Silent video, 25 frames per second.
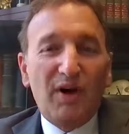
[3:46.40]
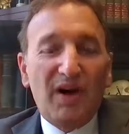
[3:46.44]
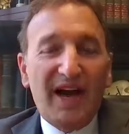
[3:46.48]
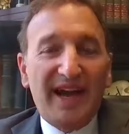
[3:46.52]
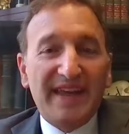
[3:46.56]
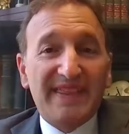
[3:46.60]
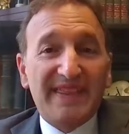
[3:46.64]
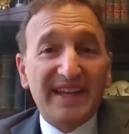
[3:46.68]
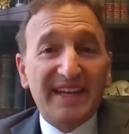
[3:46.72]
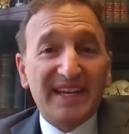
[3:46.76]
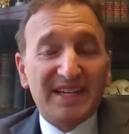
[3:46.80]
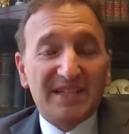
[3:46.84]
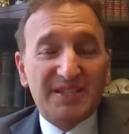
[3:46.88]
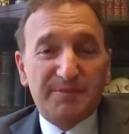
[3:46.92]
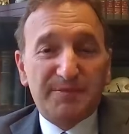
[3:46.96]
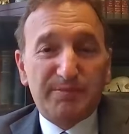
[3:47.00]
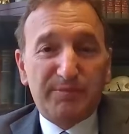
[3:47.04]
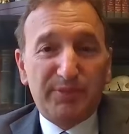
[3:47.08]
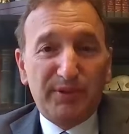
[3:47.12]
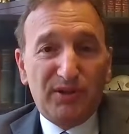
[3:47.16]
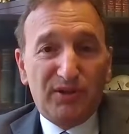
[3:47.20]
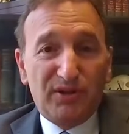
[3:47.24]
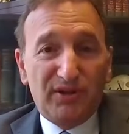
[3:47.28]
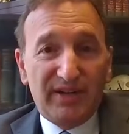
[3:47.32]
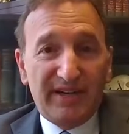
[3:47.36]
Well, I think
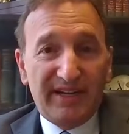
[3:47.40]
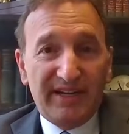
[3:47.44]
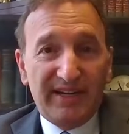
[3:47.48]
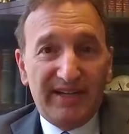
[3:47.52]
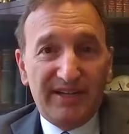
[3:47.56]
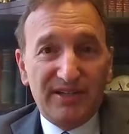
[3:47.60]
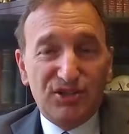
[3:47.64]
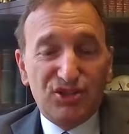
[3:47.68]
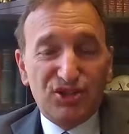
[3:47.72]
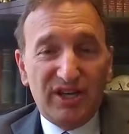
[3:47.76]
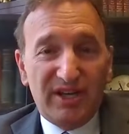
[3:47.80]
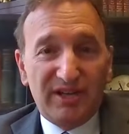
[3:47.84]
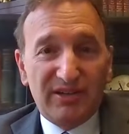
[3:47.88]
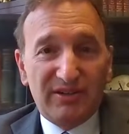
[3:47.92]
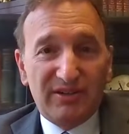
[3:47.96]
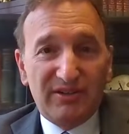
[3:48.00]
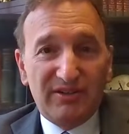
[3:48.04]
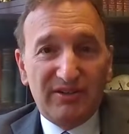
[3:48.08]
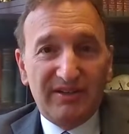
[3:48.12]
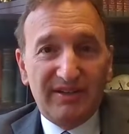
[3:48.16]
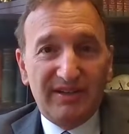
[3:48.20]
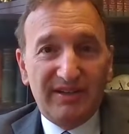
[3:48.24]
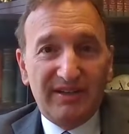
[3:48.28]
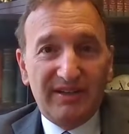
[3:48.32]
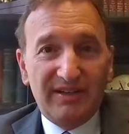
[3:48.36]
exploring in
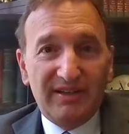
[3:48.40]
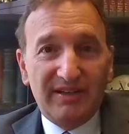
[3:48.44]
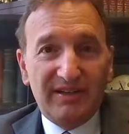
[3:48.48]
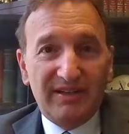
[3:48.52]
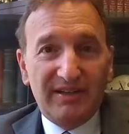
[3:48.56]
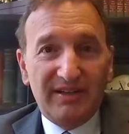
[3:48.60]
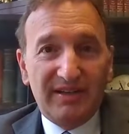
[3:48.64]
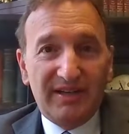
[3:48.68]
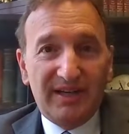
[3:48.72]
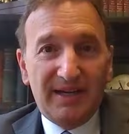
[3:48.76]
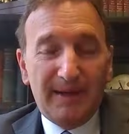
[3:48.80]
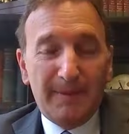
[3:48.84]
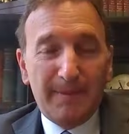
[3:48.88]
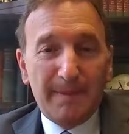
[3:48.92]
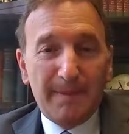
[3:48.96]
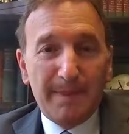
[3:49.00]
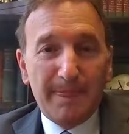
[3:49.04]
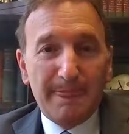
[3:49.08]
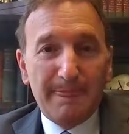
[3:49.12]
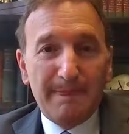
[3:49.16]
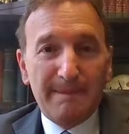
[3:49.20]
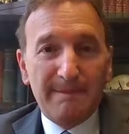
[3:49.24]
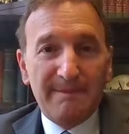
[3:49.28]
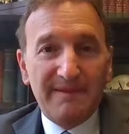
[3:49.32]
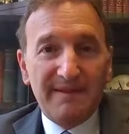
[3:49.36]
general
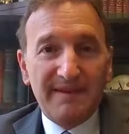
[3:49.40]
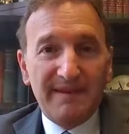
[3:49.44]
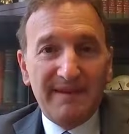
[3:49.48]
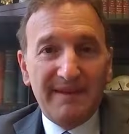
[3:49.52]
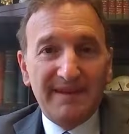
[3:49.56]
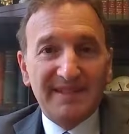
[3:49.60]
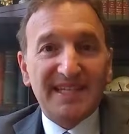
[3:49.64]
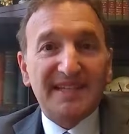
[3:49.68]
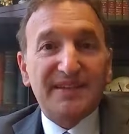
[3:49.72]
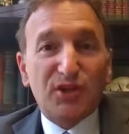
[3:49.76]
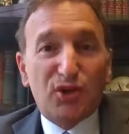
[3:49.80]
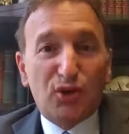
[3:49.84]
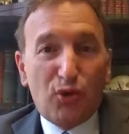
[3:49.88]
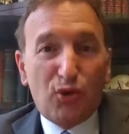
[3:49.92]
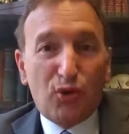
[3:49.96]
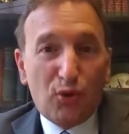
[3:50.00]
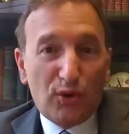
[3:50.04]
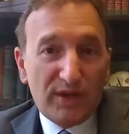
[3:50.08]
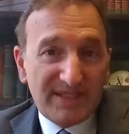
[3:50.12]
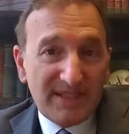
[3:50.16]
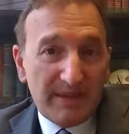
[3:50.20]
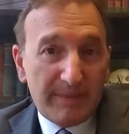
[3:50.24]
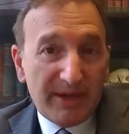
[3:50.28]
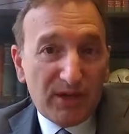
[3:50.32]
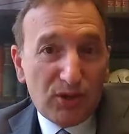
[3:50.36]
is
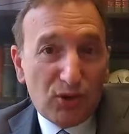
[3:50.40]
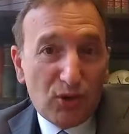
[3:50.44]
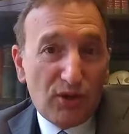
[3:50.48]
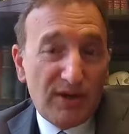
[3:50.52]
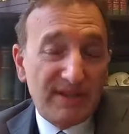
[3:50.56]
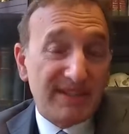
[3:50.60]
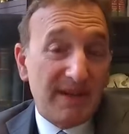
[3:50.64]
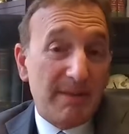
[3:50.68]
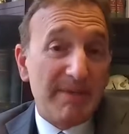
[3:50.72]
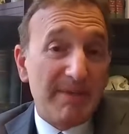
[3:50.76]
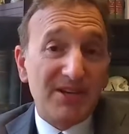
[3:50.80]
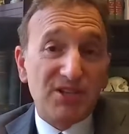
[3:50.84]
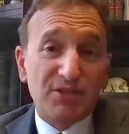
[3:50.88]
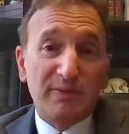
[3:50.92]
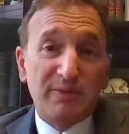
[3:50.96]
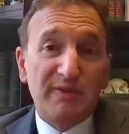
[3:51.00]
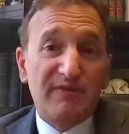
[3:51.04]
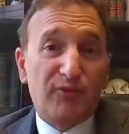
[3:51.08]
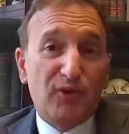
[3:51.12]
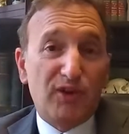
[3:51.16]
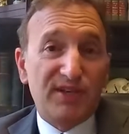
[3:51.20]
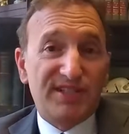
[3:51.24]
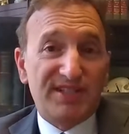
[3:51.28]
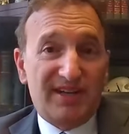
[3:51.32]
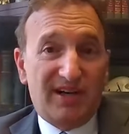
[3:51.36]
at my core. As I
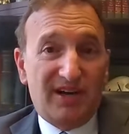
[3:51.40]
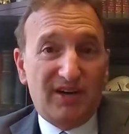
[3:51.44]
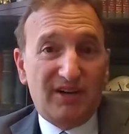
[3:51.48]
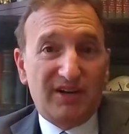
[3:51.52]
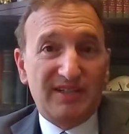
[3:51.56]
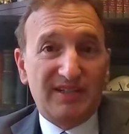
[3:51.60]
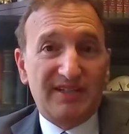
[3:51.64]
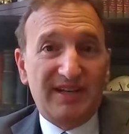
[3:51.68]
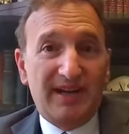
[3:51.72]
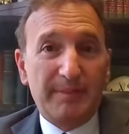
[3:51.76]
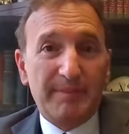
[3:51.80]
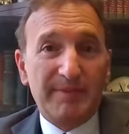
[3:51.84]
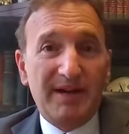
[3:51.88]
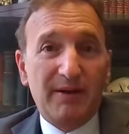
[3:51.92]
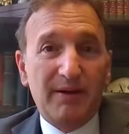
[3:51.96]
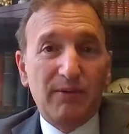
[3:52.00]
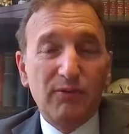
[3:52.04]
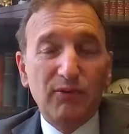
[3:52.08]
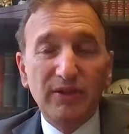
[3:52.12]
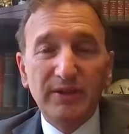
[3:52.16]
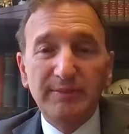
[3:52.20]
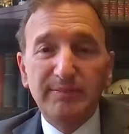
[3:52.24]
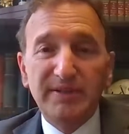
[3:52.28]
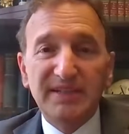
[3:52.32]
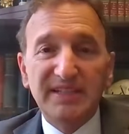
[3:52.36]
mentioned before, it's an archetype,
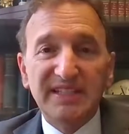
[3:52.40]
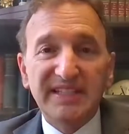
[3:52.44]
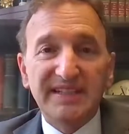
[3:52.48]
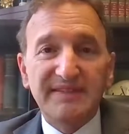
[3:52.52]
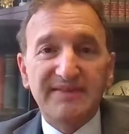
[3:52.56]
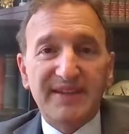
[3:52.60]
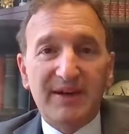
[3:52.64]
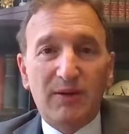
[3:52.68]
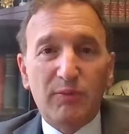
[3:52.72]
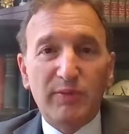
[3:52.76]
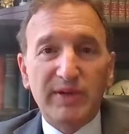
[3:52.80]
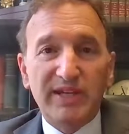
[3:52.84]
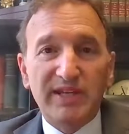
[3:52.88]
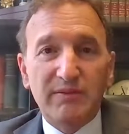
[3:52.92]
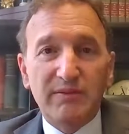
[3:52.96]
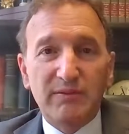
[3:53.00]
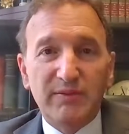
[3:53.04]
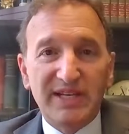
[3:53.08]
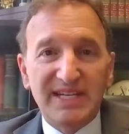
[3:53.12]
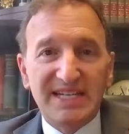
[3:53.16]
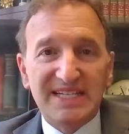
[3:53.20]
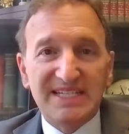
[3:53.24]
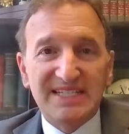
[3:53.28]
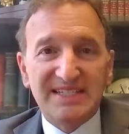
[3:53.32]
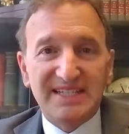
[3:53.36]
and I really believe that
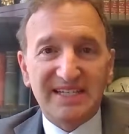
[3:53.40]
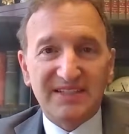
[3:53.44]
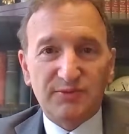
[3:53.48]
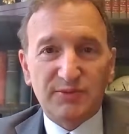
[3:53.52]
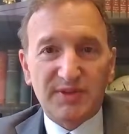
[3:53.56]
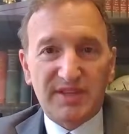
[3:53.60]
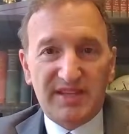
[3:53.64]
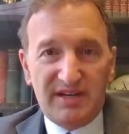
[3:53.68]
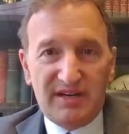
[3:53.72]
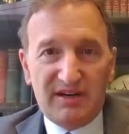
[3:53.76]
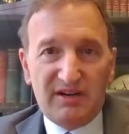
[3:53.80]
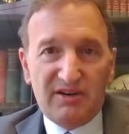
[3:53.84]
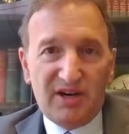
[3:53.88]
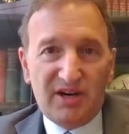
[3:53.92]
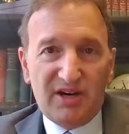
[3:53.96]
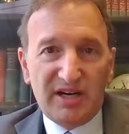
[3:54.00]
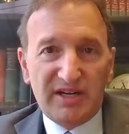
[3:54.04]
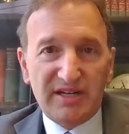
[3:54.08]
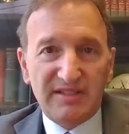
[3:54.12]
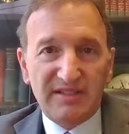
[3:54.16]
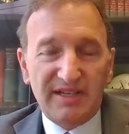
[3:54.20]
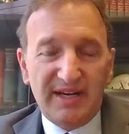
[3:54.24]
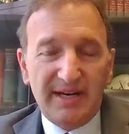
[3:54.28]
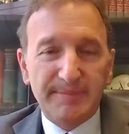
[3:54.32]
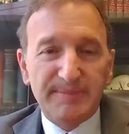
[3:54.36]
we exist within our
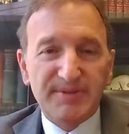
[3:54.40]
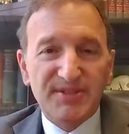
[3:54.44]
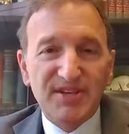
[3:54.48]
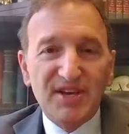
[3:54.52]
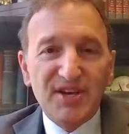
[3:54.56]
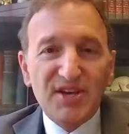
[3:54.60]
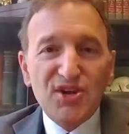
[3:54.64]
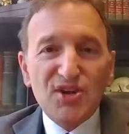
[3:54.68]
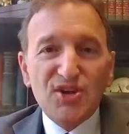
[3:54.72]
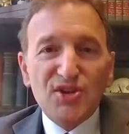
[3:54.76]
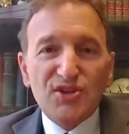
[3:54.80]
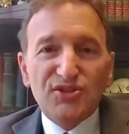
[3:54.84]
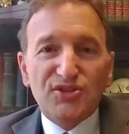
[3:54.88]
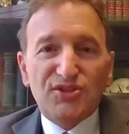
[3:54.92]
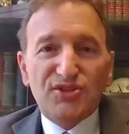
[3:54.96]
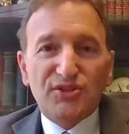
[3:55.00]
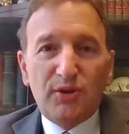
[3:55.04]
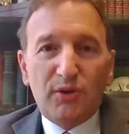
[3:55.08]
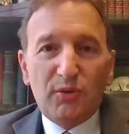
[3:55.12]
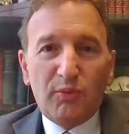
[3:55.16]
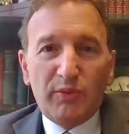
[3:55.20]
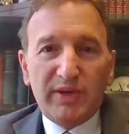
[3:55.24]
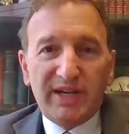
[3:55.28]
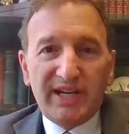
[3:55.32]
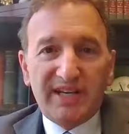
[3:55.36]
archetypes.
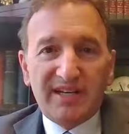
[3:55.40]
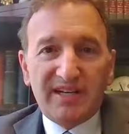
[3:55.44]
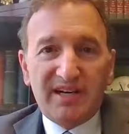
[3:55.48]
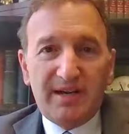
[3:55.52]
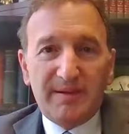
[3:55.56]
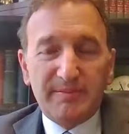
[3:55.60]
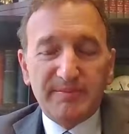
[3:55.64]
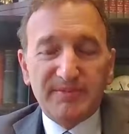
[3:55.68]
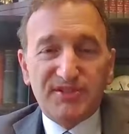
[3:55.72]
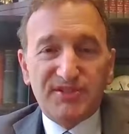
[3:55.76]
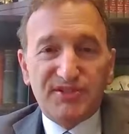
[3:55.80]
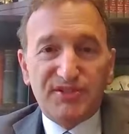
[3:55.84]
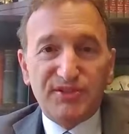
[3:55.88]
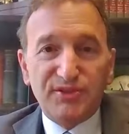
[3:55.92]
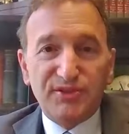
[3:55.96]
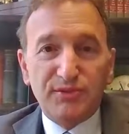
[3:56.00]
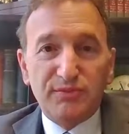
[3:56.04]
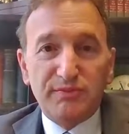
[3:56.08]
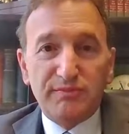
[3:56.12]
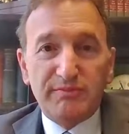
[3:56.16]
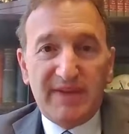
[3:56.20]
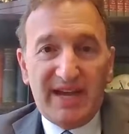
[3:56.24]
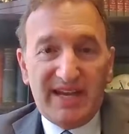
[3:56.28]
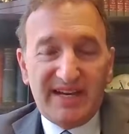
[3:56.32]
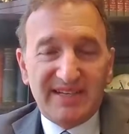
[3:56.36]
So when it comes
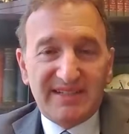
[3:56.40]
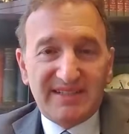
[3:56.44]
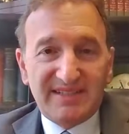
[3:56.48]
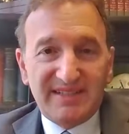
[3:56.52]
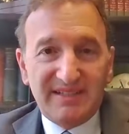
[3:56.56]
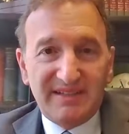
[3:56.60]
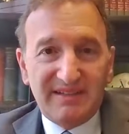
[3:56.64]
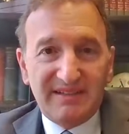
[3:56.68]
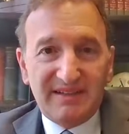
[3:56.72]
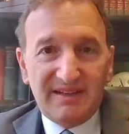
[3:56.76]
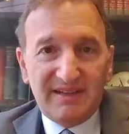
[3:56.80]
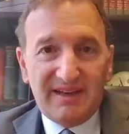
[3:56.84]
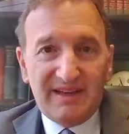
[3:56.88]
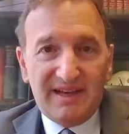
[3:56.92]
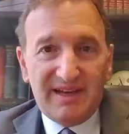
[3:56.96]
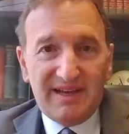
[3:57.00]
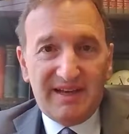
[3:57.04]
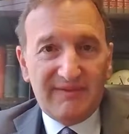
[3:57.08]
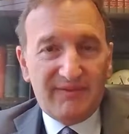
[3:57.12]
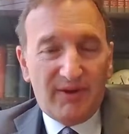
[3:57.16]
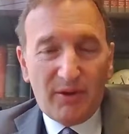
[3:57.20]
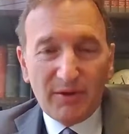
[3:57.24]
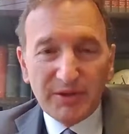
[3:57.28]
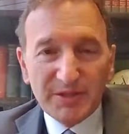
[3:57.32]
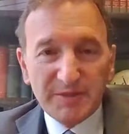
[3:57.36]
to medicine,
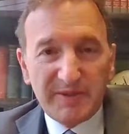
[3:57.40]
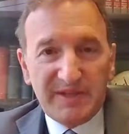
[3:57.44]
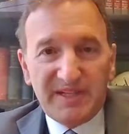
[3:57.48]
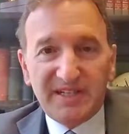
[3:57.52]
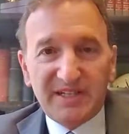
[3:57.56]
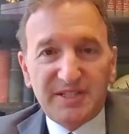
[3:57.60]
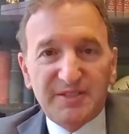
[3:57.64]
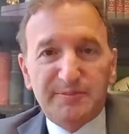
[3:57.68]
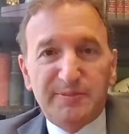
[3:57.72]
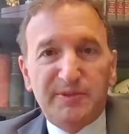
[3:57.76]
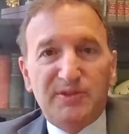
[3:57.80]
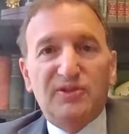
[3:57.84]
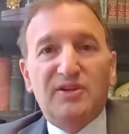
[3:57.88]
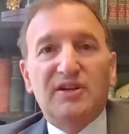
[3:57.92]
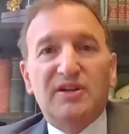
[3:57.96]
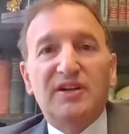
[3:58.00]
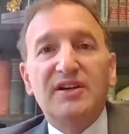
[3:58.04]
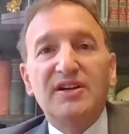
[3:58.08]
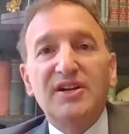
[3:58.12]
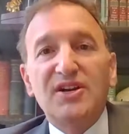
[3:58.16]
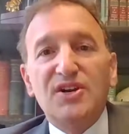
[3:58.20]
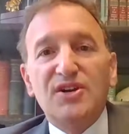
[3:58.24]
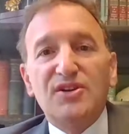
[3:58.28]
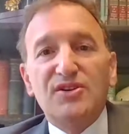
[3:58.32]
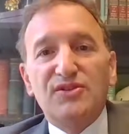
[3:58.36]
I've always been an
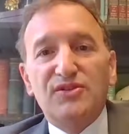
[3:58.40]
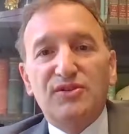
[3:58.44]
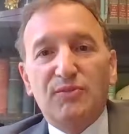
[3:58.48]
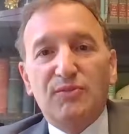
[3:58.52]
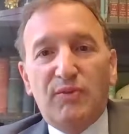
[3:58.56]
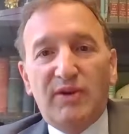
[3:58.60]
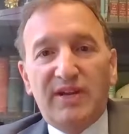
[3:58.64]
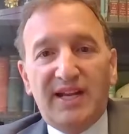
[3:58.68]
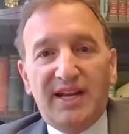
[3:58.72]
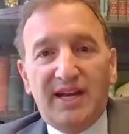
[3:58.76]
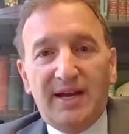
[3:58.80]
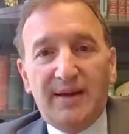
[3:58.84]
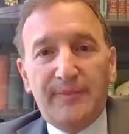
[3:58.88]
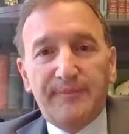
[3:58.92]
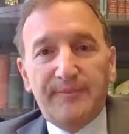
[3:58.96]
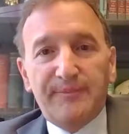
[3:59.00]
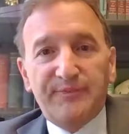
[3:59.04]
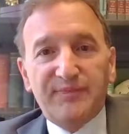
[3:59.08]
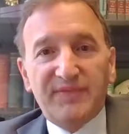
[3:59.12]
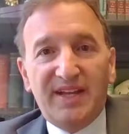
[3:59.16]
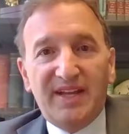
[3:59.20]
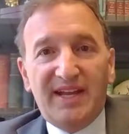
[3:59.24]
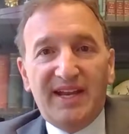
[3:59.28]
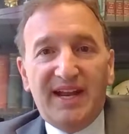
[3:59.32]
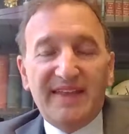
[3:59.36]
explorer.
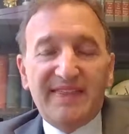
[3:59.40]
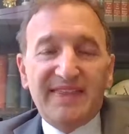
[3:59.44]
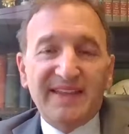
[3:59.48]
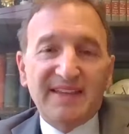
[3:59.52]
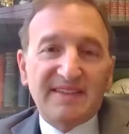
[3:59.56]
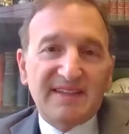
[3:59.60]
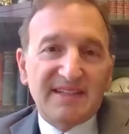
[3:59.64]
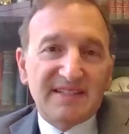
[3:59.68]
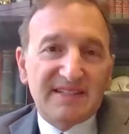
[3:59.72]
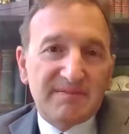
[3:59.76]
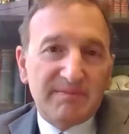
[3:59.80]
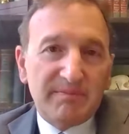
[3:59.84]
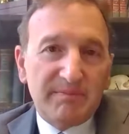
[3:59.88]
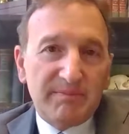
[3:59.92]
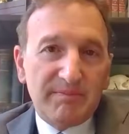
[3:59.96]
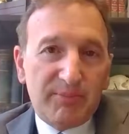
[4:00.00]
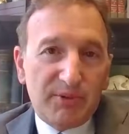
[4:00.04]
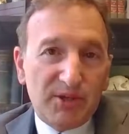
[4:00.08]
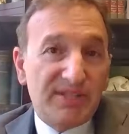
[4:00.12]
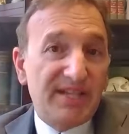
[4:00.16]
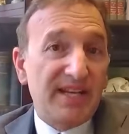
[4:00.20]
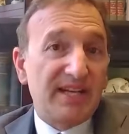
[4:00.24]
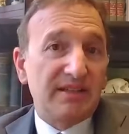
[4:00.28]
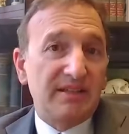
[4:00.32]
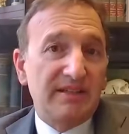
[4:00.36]
And I think this
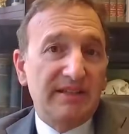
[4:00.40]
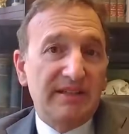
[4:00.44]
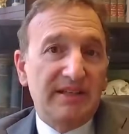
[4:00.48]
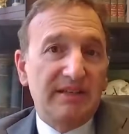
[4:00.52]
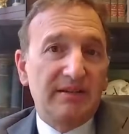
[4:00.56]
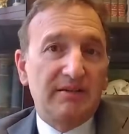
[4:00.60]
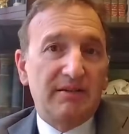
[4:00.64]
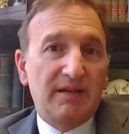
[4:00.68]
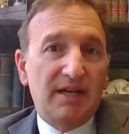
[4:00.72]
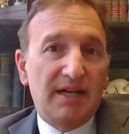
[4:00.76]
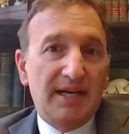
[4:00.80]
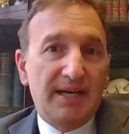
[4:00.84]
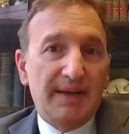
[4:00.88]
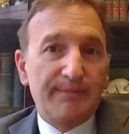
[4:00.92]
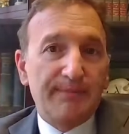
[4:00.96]
particularly